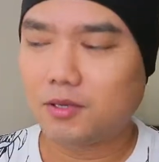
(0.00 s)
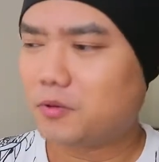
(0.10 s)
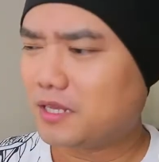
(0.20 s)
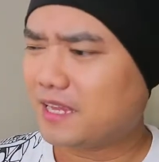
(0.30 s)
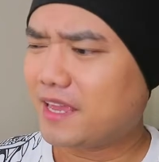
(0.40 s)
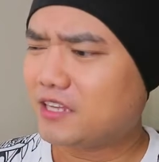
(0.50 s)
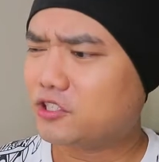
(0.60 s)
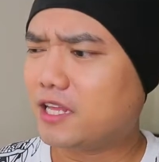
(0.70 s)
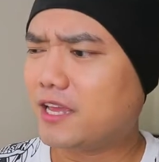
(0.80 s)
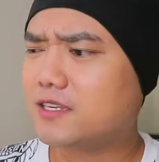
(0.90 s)
Well, I
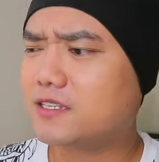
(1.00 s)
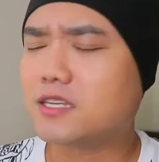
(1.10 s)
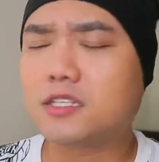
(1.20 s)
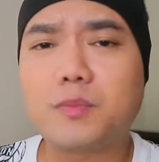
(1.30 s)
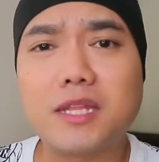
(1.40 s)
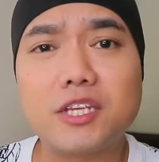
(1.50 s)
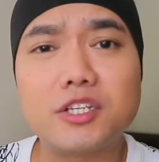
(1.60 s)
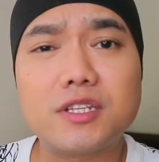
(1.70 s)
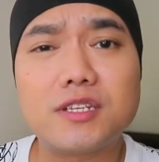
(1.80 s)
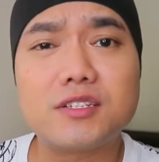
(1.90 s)
actually like his
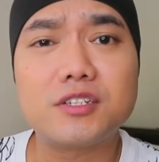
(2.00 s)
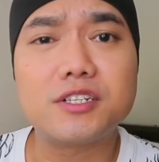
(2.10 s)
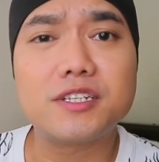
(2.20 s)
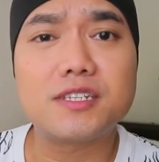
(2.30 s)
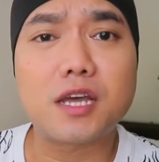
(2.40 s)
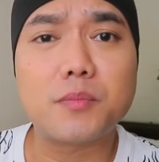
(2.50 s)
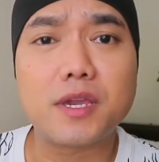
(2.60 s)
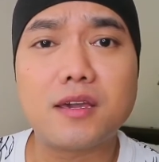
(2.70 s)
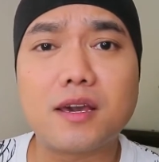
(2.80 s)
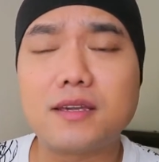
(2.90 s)
explanation of this certain
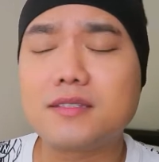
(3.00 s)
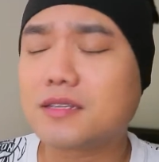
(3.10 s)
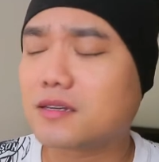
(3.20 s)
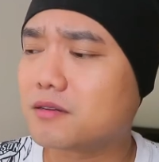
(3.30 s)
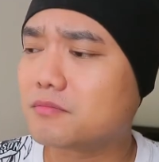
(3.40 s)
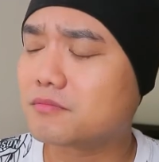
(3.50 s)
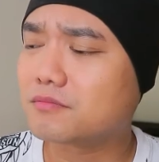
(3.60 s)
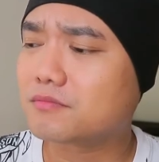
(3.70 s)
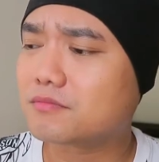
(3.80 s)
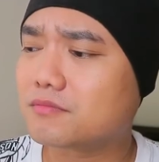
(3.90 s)
topic, guys.
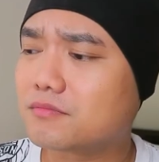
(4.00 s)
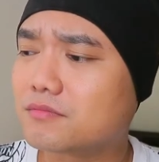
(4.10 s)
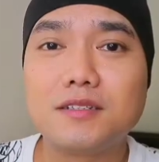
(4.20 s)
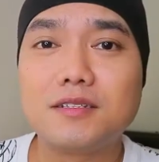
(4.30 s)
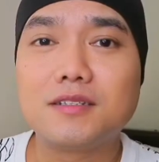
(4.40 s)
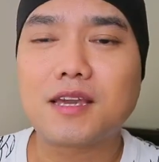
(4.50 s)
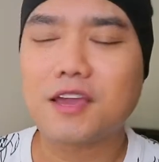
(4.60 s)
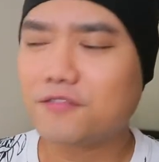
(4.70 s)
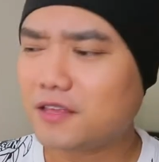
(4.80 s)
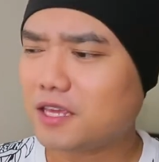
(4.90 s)

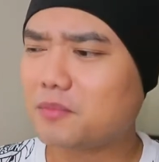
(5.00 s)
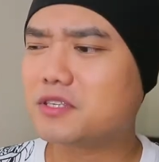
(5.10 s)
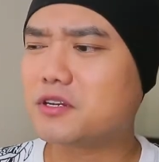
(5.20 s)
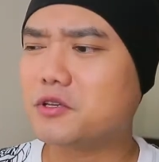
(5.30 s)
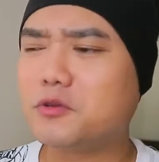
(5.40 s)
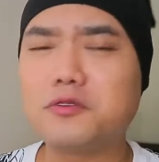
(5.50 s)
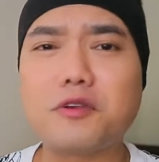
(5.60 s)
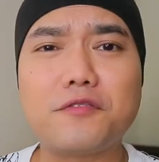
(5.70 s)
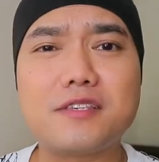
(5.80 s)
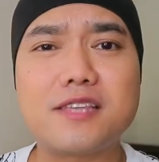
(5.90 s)
I feel like Mr.
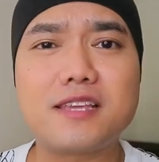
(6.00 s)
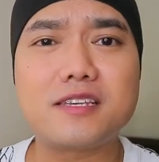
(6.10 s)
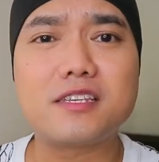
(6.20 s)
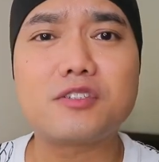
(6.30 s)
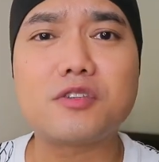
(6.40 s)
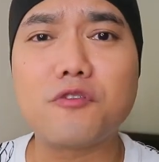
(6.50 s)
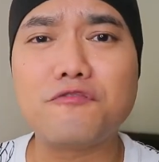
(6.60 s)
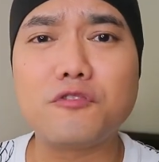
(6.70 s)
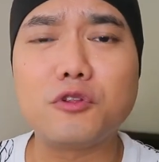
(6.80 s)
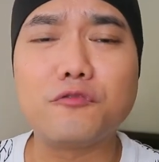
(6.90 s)
Yusuf Estes is so
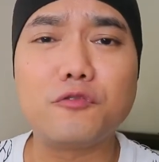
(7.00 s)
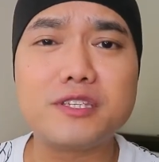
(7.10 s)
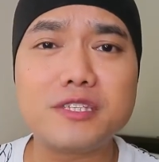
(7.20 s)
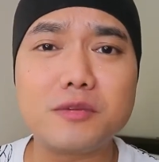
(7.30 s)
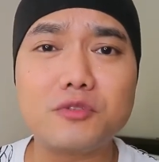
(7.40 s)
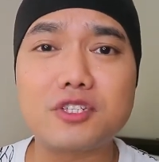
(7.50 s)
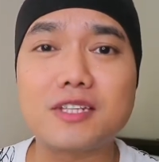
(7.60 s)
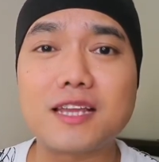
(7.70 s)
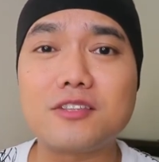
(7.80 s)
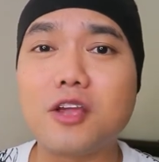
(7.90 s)
full of wisdom,
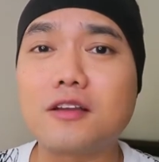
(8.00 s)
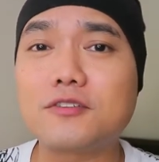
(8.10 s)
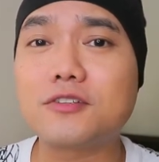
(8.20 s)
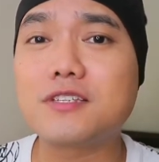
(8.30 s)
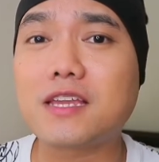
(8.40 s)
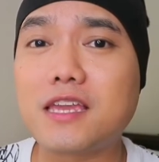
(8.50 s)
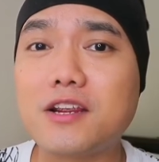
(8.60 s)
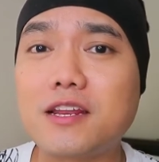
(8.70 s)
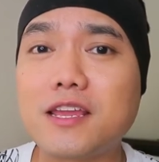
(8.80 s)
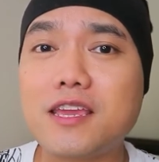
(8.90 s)
just like Dr.
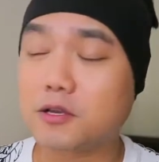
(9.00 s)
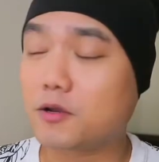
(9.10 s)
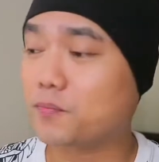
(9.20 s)
Zakir Naik.